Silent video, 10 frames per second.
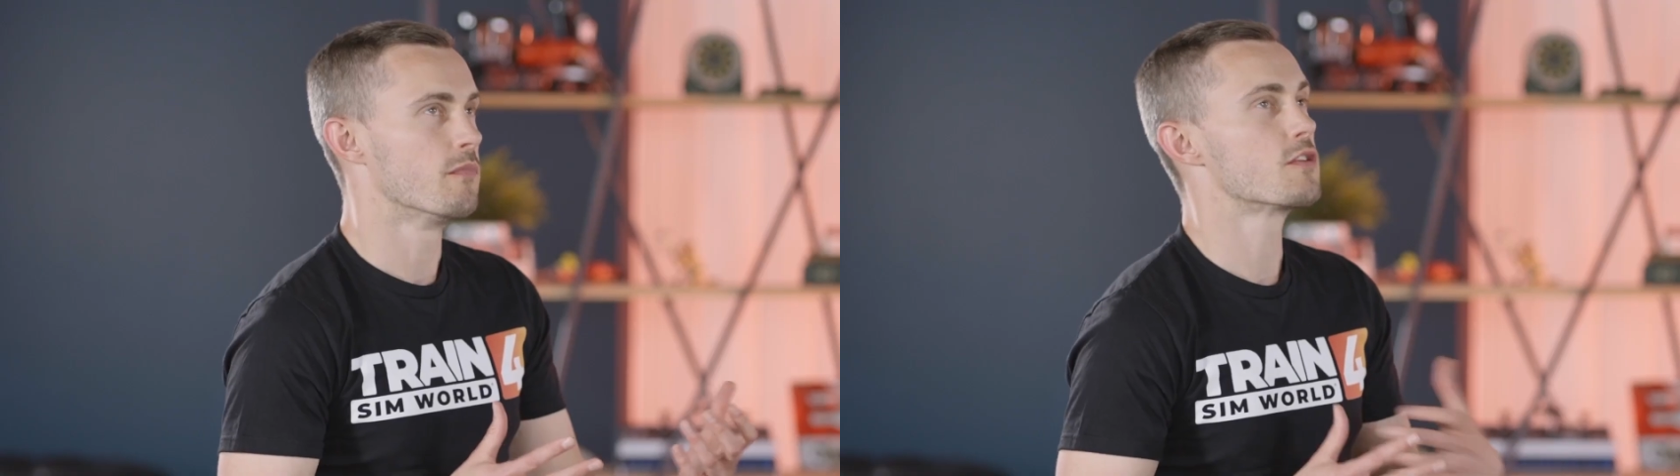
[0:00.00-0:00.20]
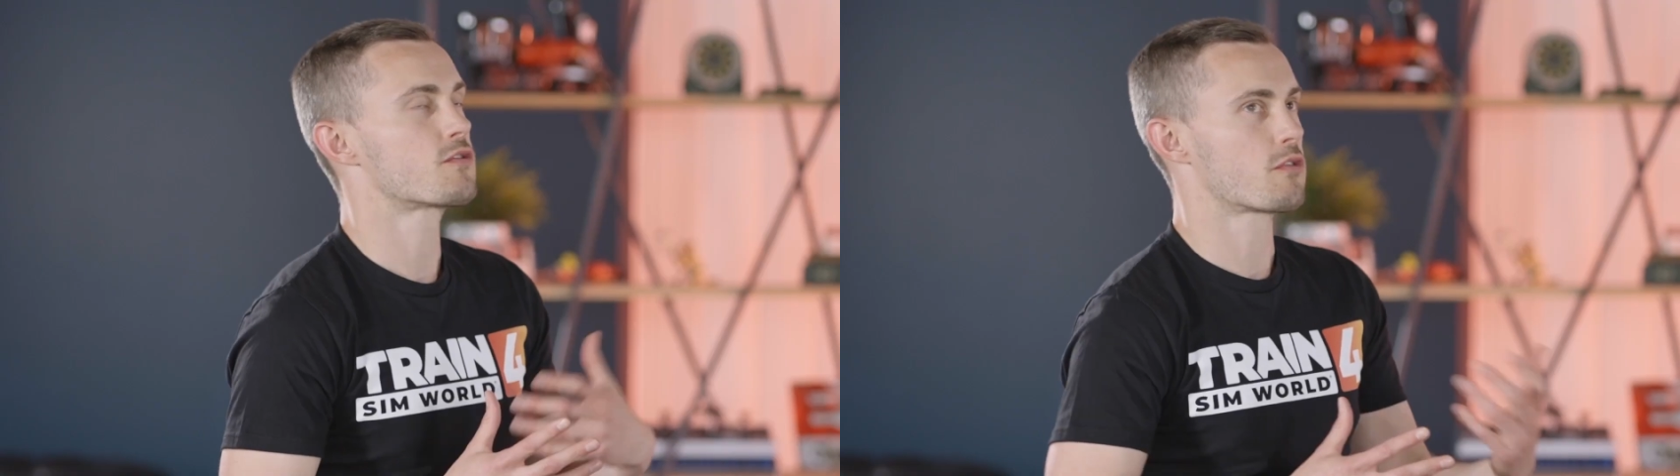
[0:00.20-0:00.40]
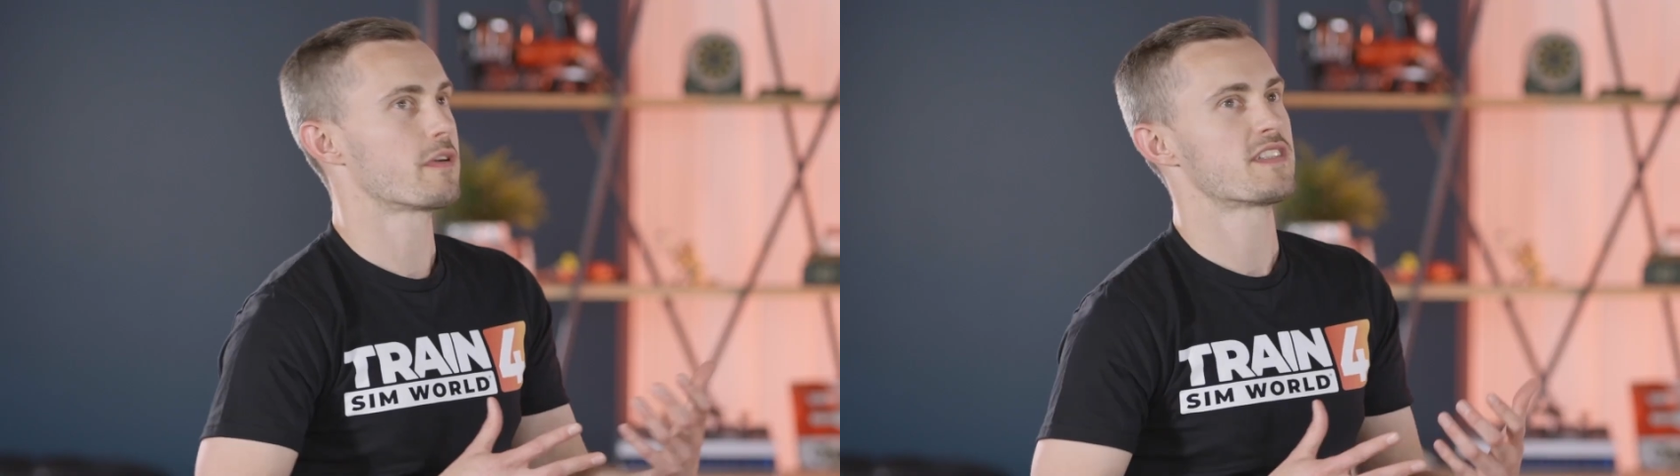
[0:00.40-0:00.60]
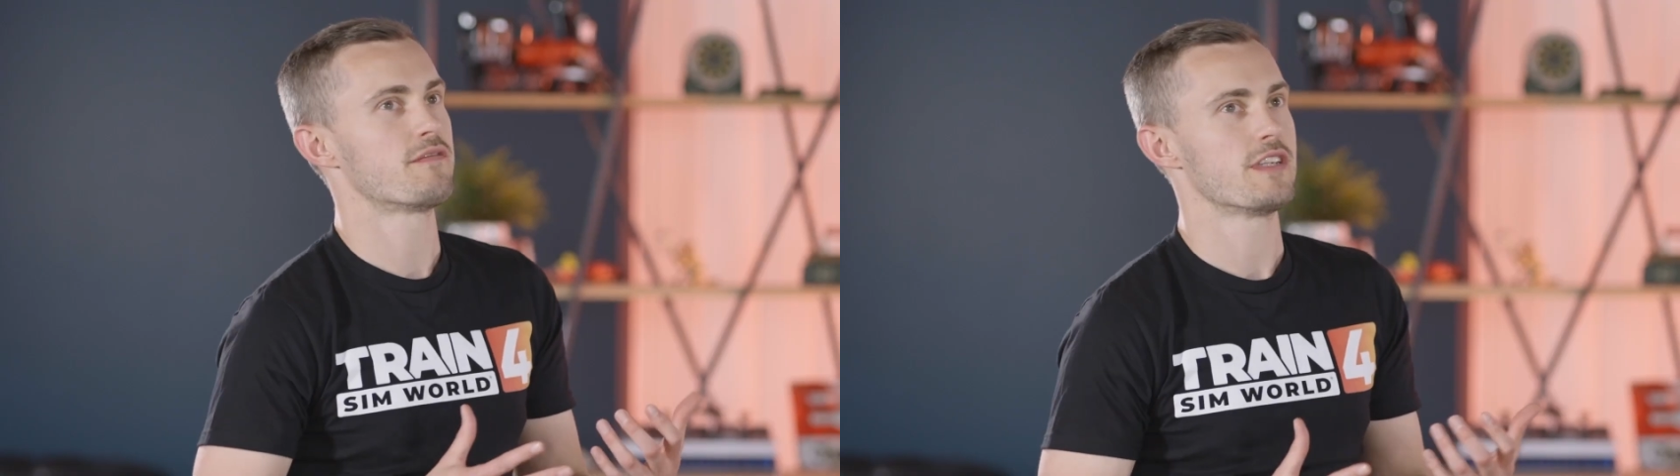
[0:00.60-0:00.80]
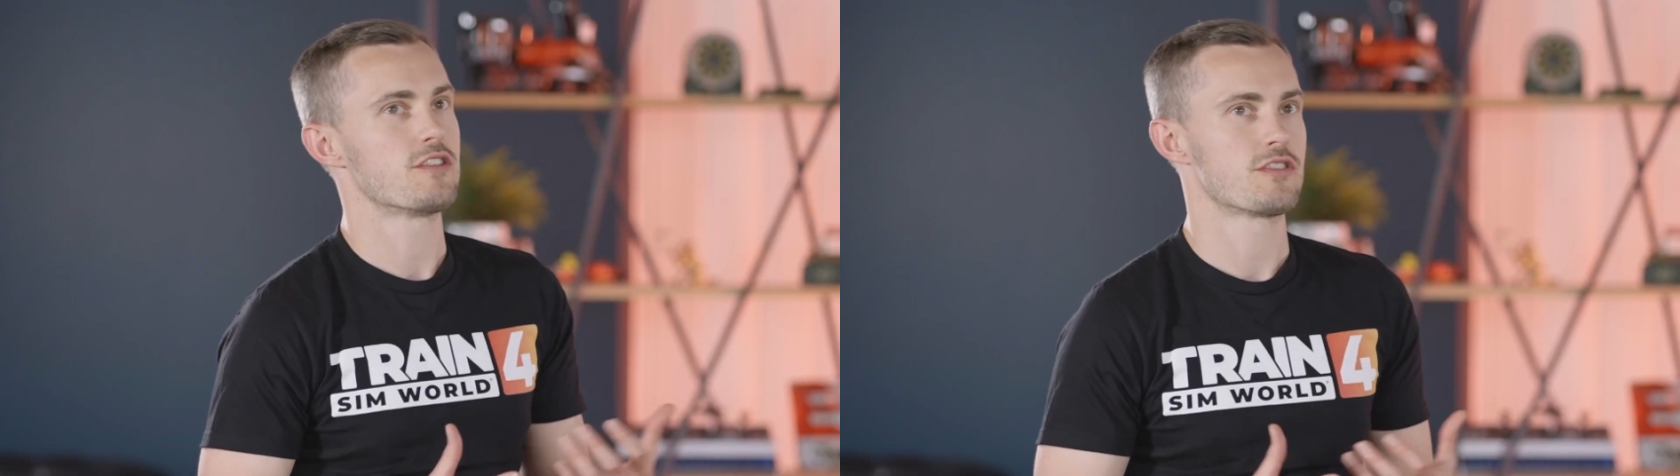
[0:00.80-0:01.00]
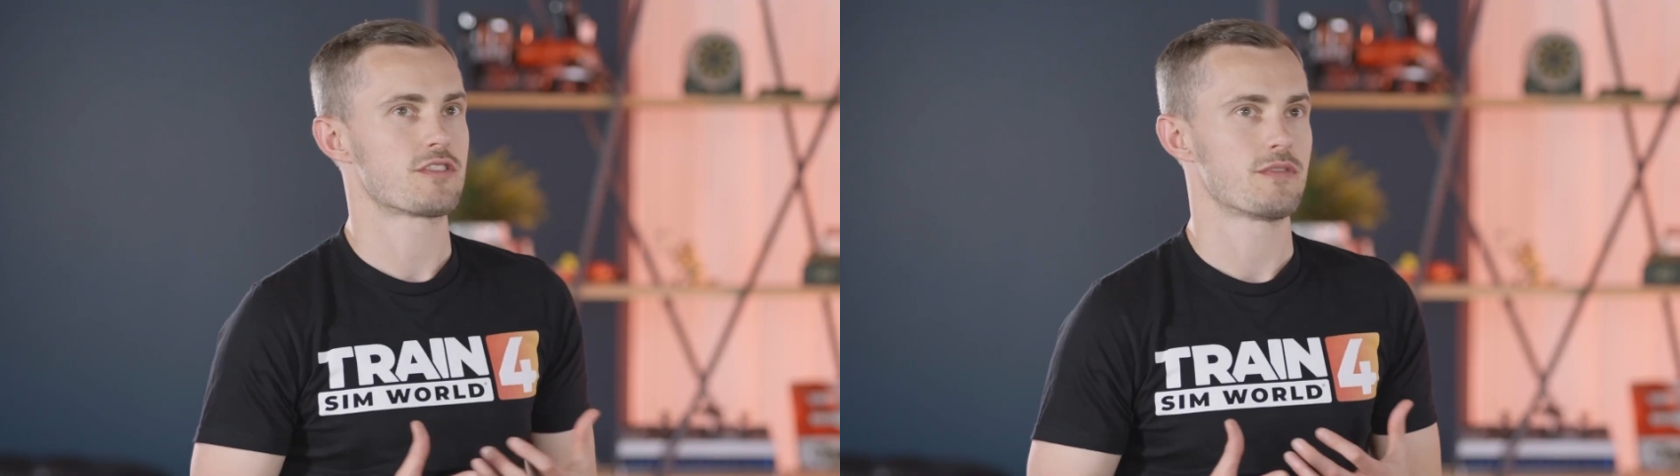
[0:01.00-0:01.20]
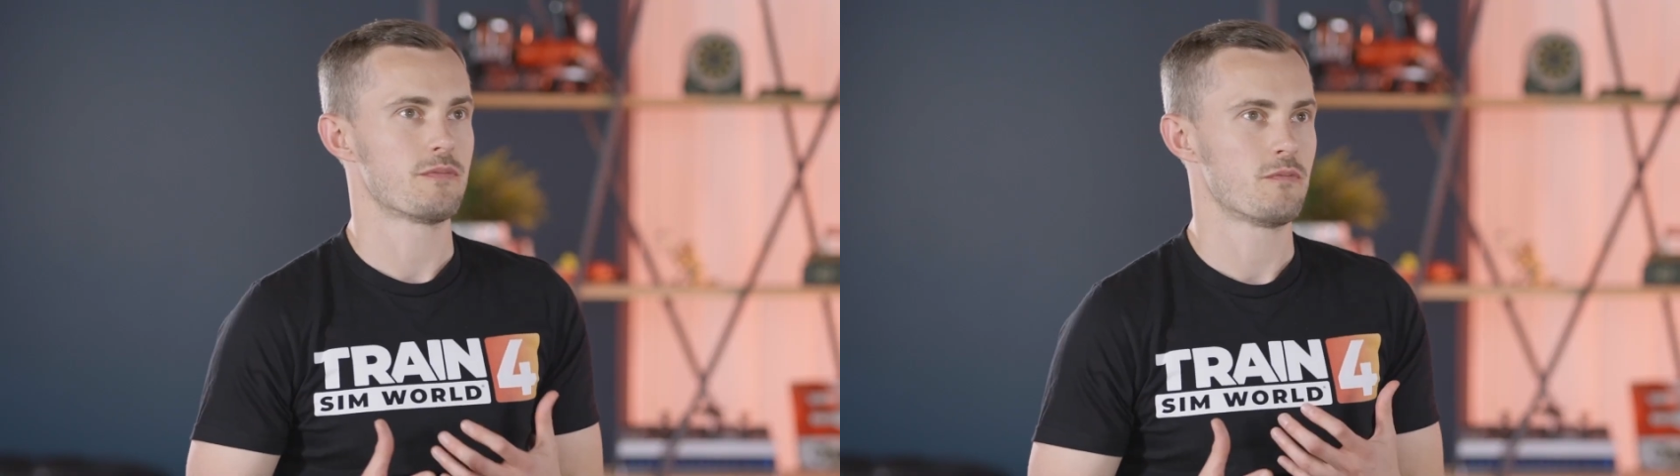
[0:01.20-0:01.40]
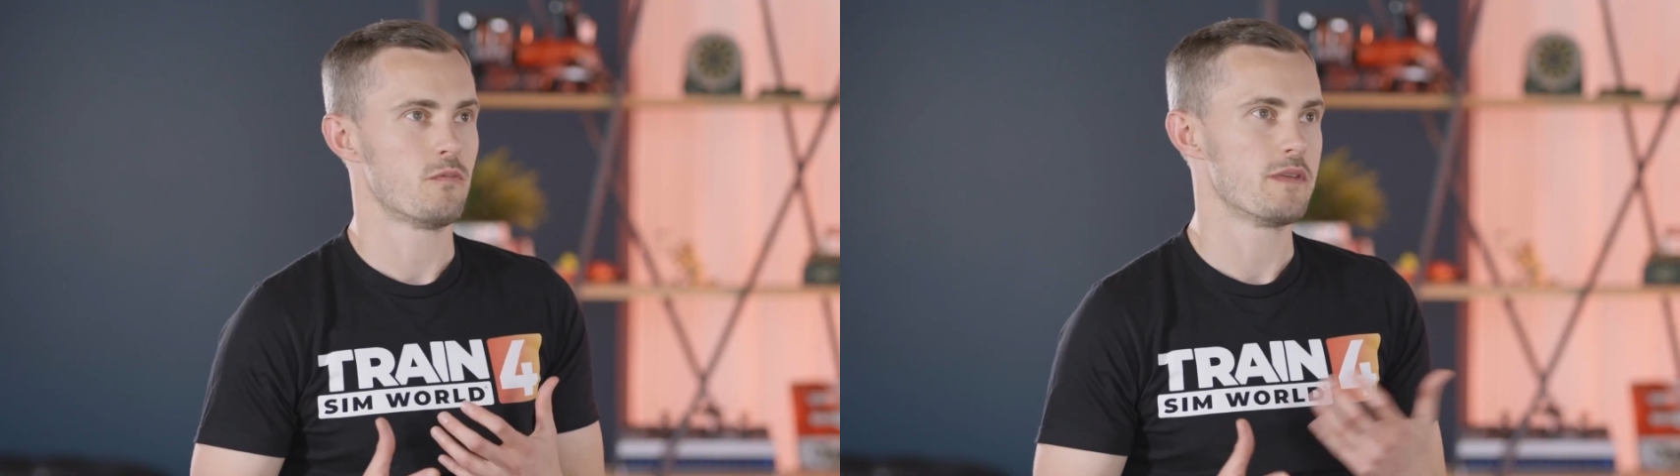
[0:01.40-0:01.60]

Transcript: most requested features that